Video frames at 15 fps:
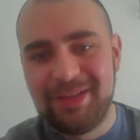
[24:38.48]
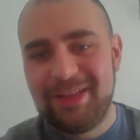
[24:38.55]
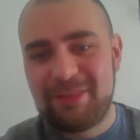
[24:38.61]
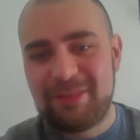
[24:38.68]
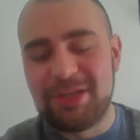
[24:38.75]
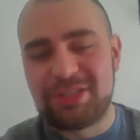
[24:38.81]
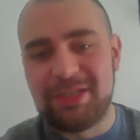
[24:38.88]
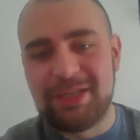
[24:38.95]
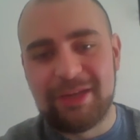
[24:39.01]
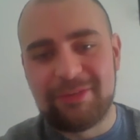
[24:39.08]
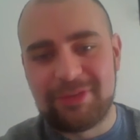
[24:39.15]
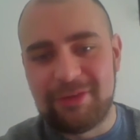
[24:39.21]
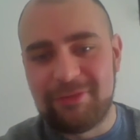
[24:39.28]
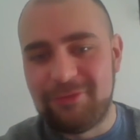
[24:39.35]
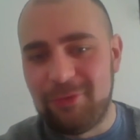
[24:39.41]
Especially
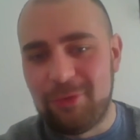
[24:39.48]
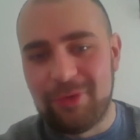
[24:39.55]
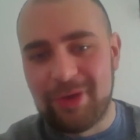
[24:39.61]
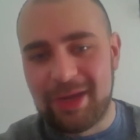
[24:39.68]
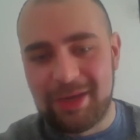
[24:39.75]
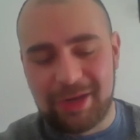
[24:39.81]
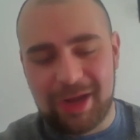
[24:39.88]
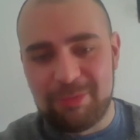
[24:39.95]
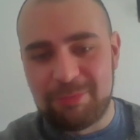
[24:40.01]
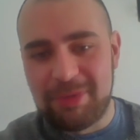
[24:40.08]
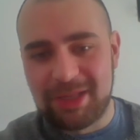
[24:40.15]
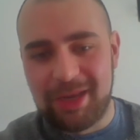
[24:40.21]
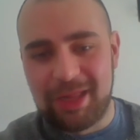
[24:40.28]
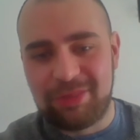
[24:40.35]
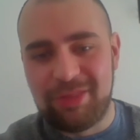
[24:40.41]
if they're 40 and comes
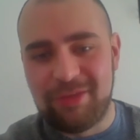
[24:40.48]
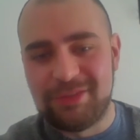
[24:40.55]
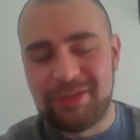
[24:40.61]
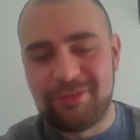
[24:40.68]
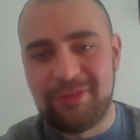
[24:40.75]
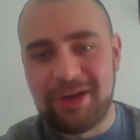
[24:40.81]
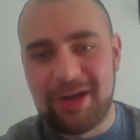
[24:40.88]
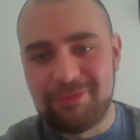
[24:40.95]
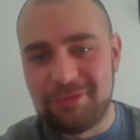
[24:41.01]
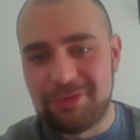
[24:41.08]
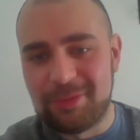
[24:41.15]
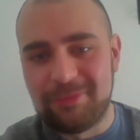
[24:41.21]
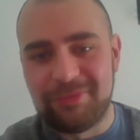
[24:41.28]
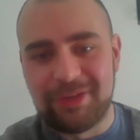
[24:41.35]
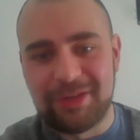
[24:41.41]
back to like 75 or
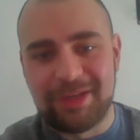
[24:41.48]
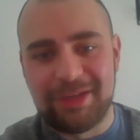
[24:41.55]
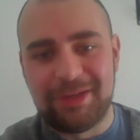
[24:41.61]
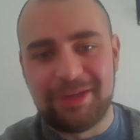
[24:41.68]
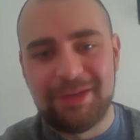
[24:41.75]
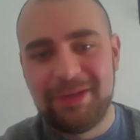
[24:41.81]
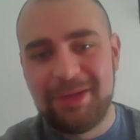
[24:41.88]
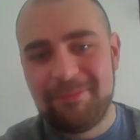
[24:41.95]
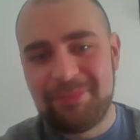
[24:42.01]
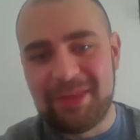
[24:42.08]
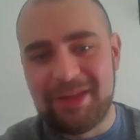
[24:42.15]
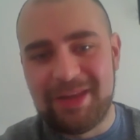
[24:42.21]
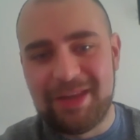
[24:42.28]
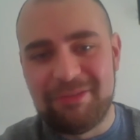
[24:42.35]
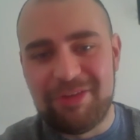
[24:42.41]
something, you know, they
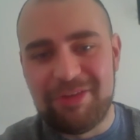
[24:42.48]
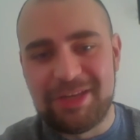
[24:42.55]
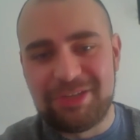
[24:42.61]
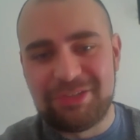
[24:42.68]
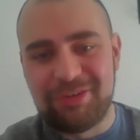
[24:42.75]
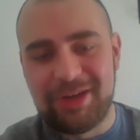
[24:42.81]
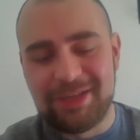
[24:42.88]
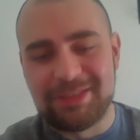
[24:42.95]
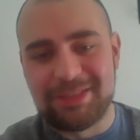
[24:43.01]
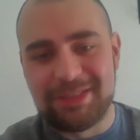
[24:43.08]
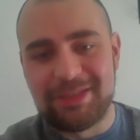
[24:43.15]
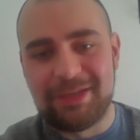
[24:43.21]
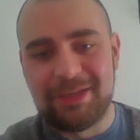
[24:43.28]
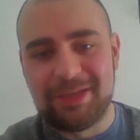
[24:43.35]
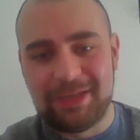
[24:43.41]
they're really trying
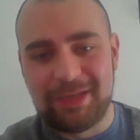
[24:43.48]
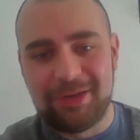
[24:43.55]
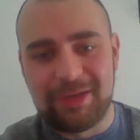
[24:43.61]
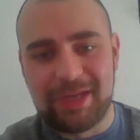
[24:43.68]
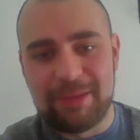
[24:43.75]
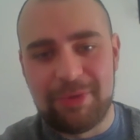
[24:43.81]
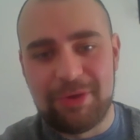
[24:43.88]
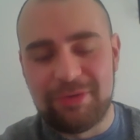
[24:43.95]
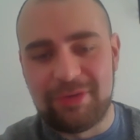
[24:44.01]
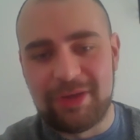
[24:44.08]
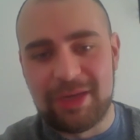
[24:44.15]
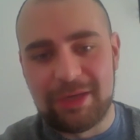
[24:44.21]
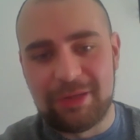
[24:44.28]
to you know get motivated.